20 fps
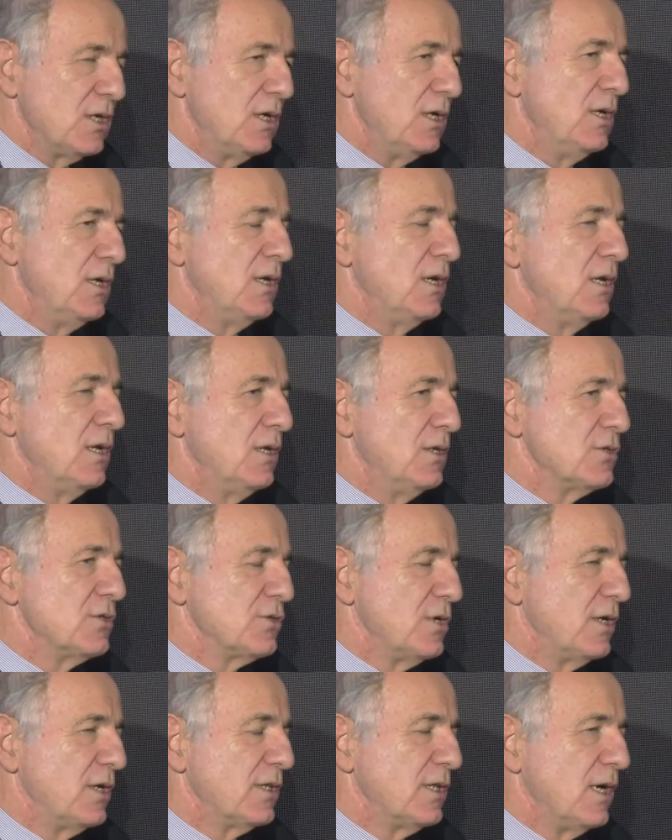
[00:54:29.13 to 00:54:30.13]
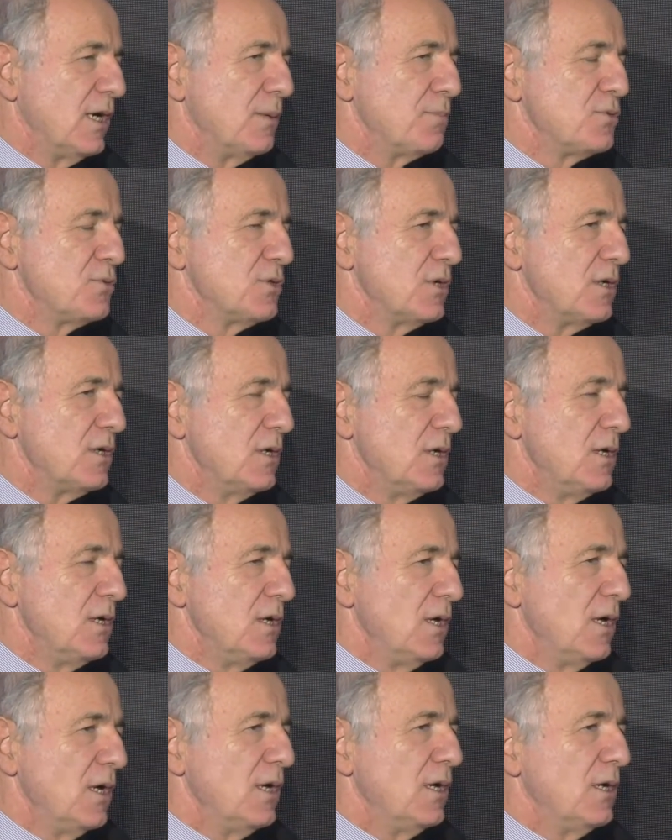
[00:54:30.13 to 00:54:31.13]
in startups.
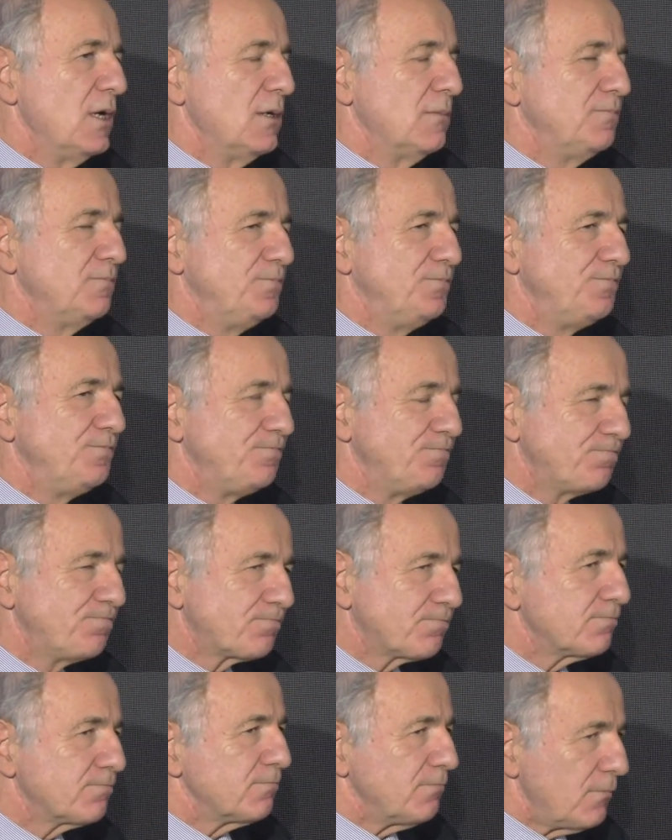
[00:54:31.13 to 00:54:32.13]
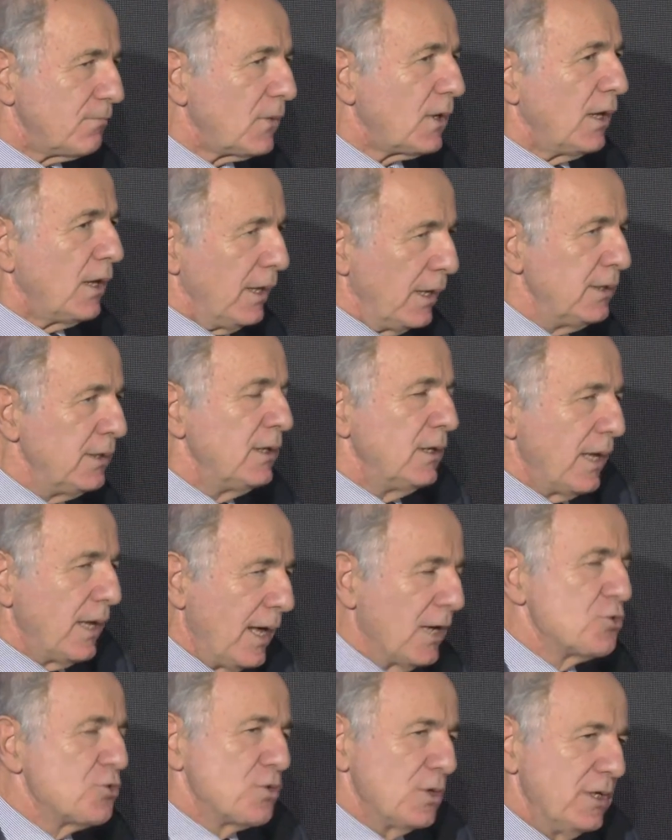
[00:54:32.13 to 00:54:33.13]
And
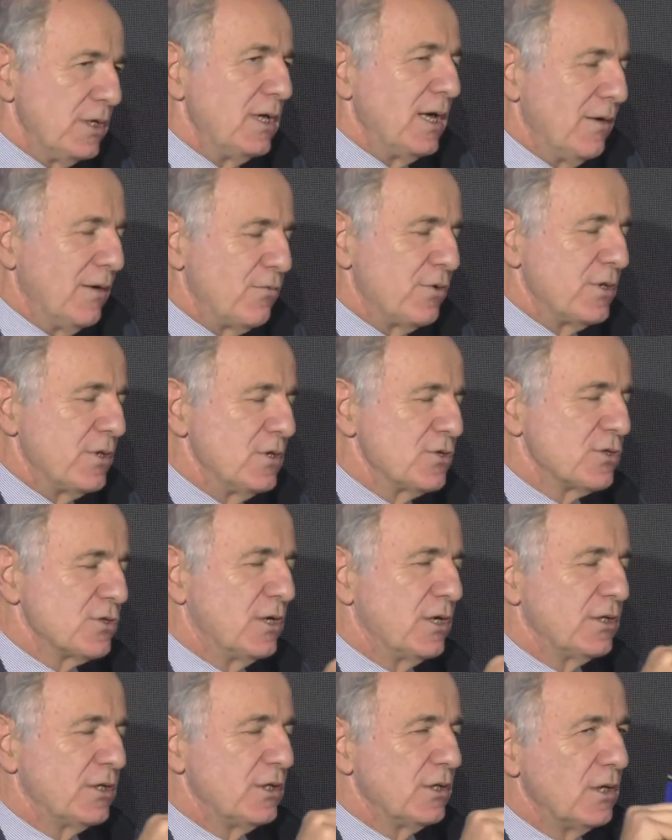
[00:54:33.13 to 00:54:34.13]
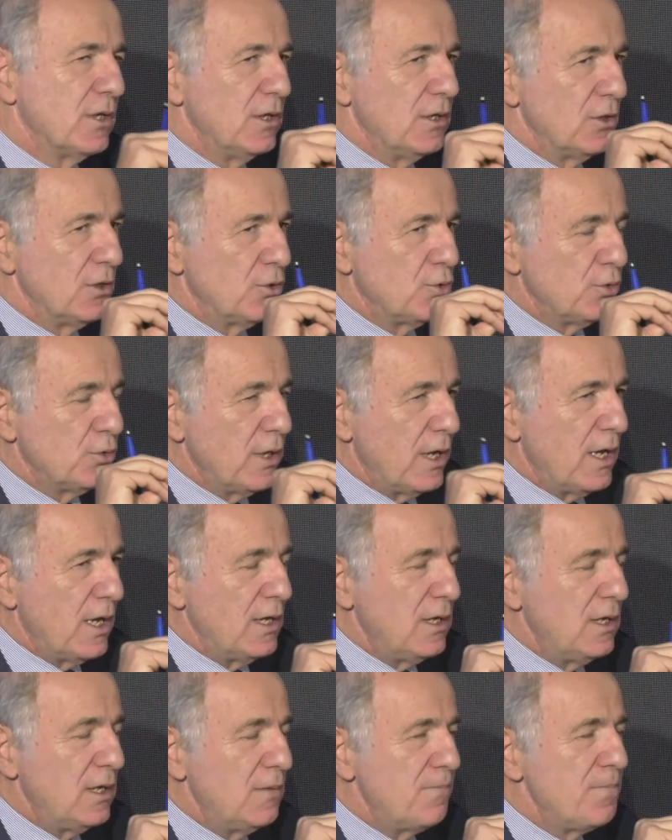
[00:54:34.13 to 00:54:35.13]
actually everything started.
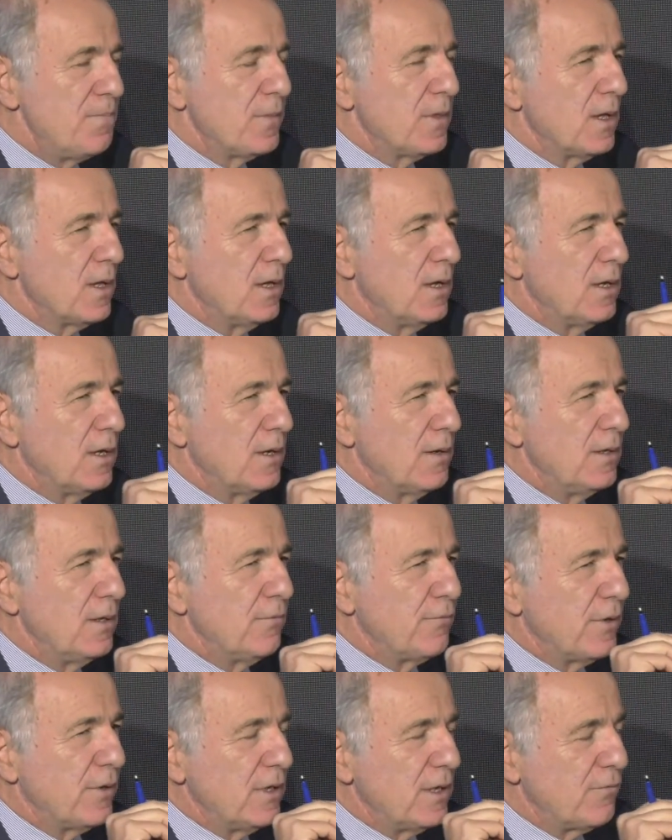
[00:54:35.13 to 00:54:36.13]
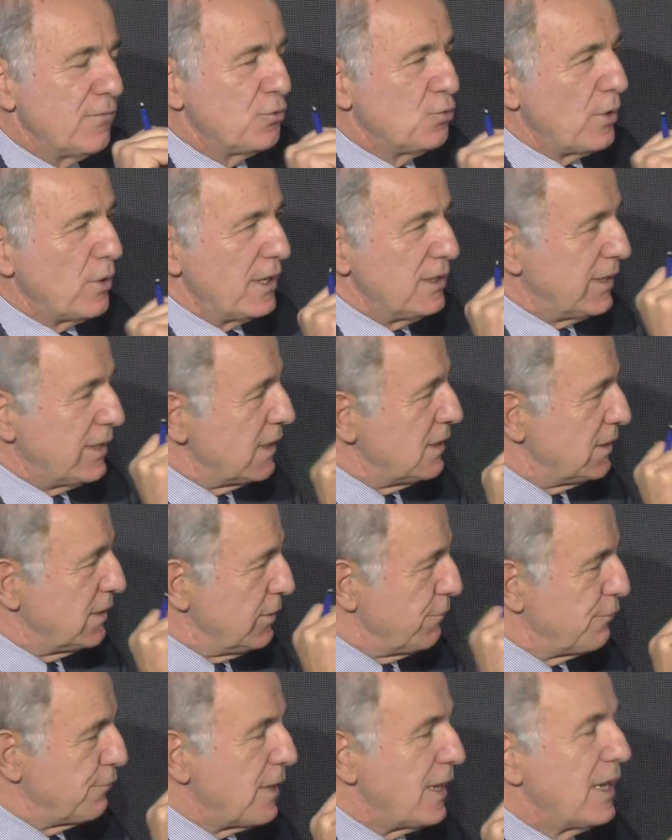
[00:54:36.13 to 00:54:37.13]
Today, if I have to
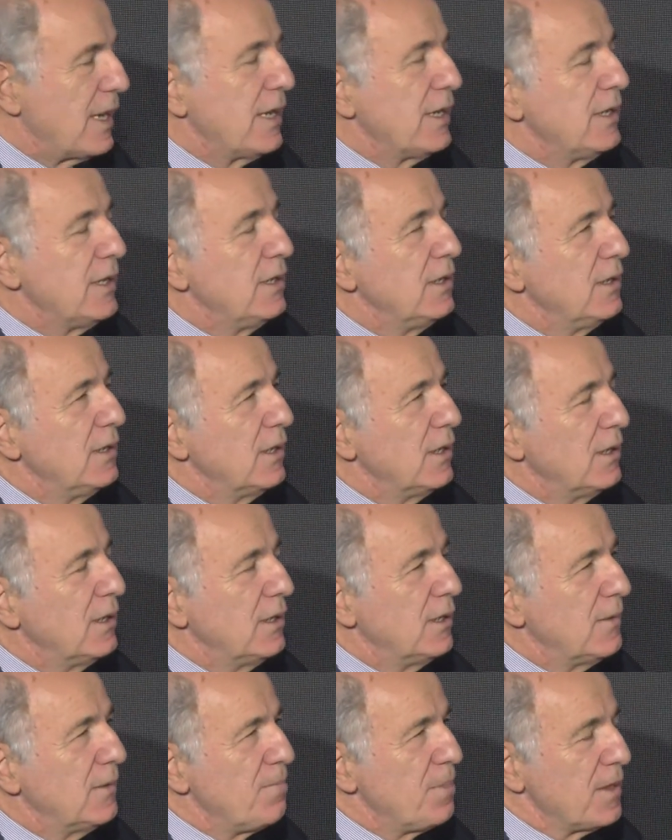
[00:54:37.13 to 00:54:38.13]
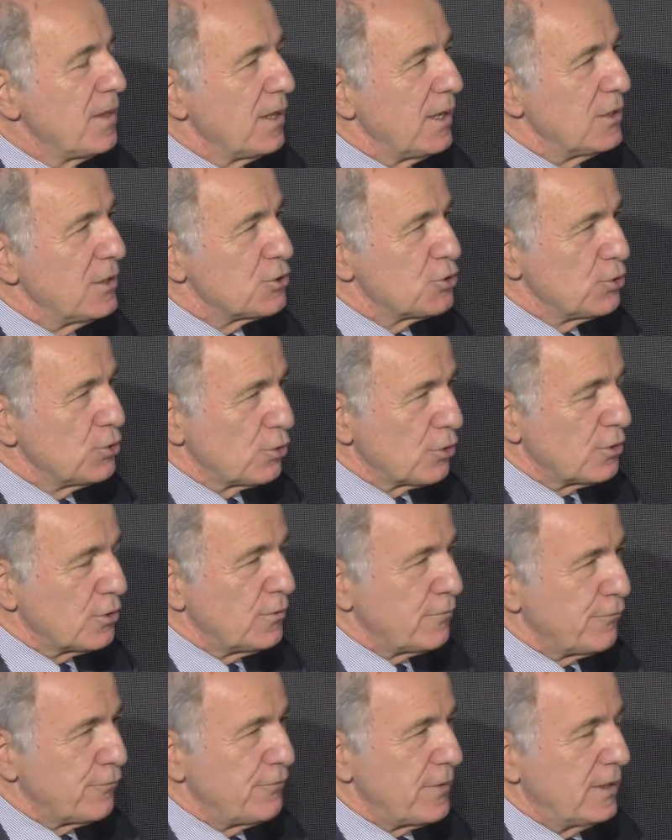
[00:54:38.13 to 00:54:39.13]
identify a sort
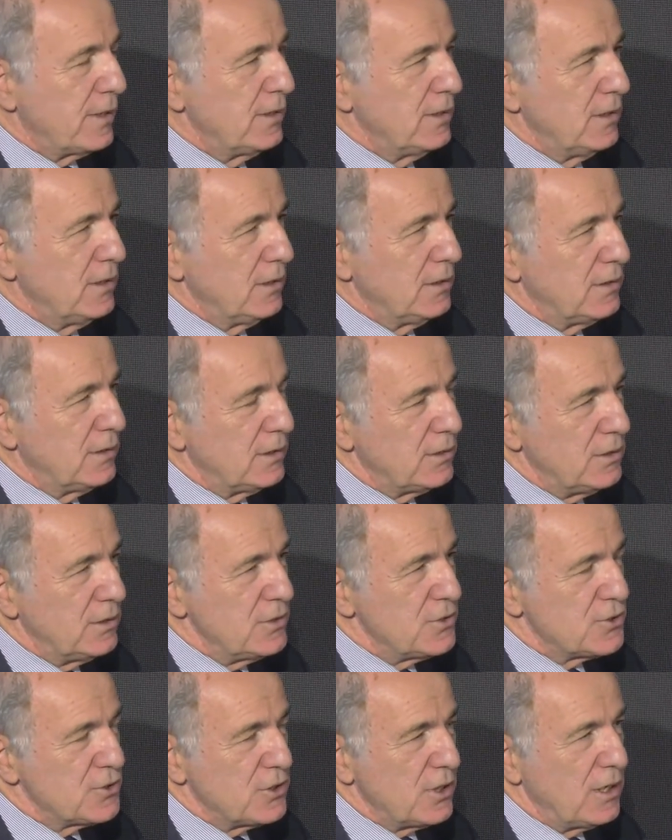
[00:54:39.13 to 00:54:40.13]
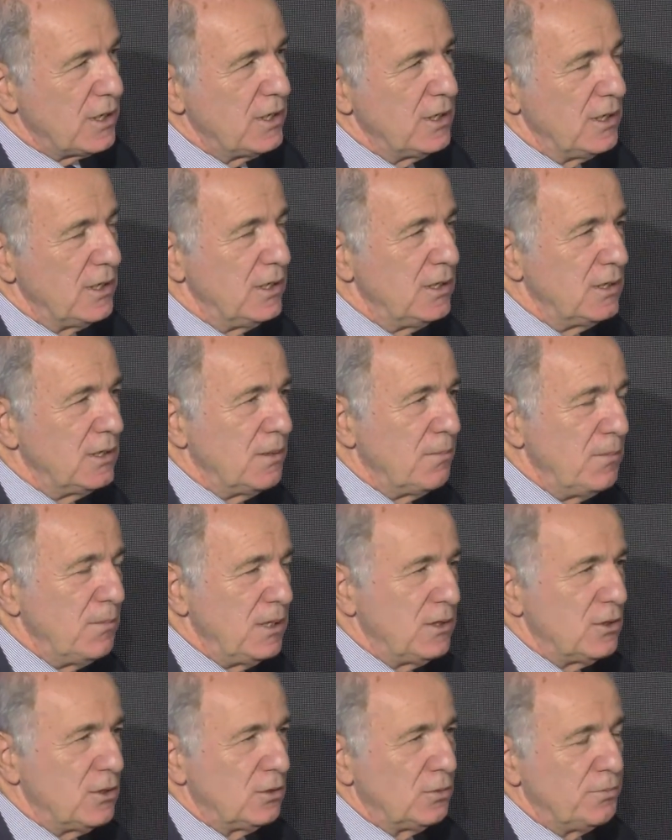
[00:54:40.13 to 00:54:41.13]
of funding that is in the
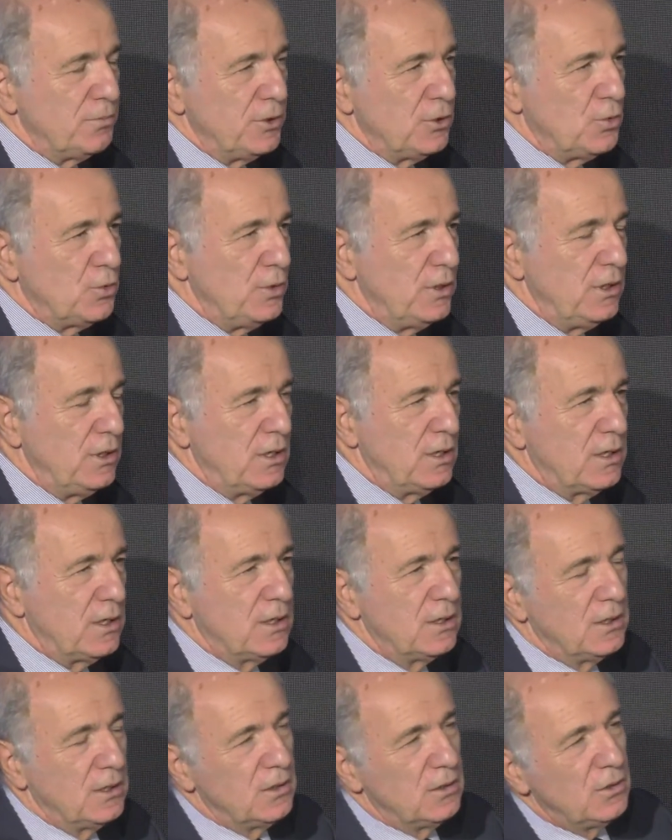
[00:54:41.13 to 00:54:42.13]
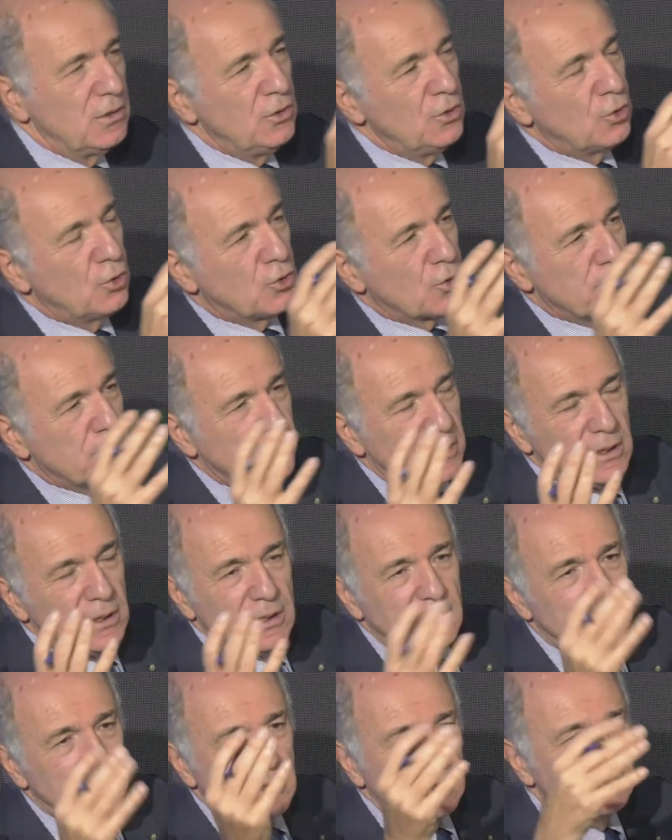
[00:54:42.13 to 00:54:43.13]
middle between
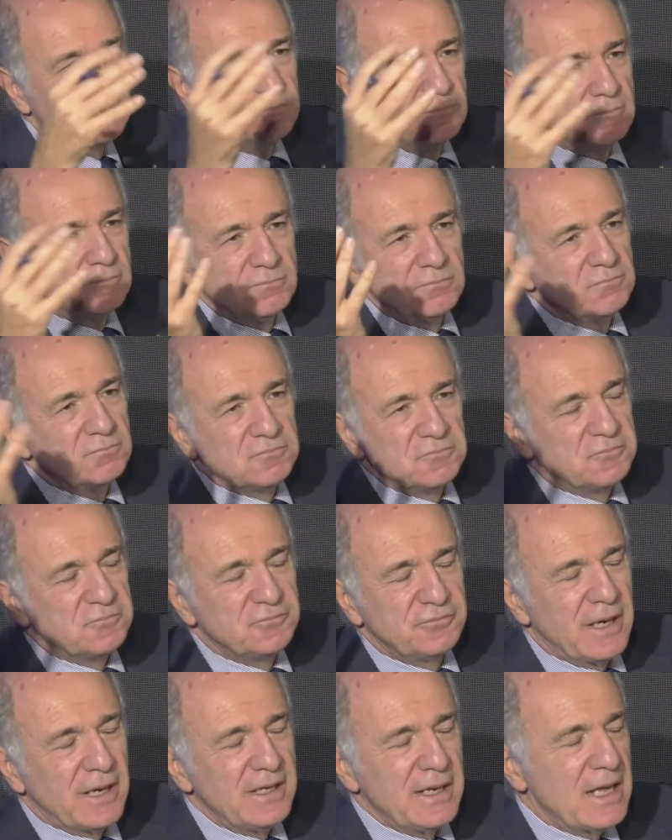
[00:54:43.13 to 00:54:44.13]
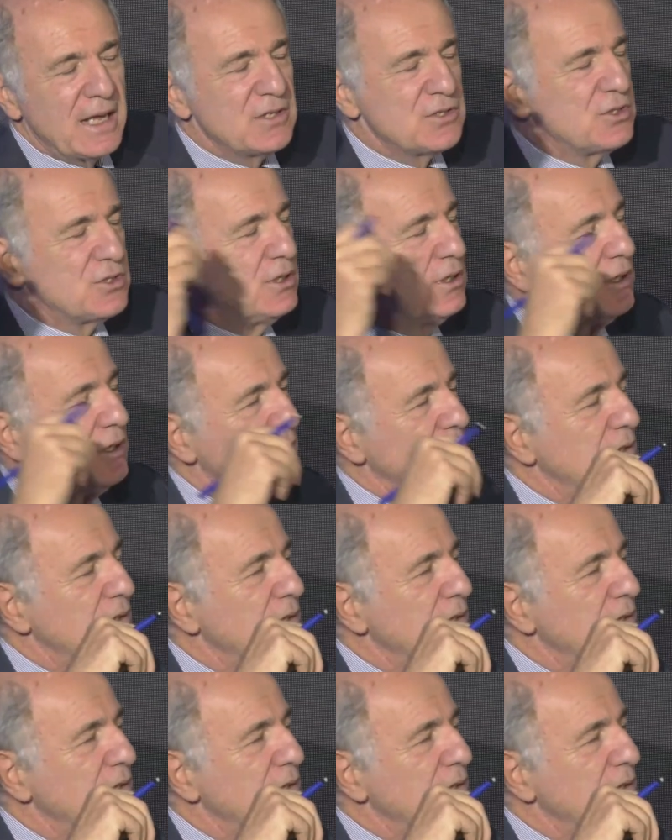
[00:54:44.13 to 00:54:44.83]
normal financing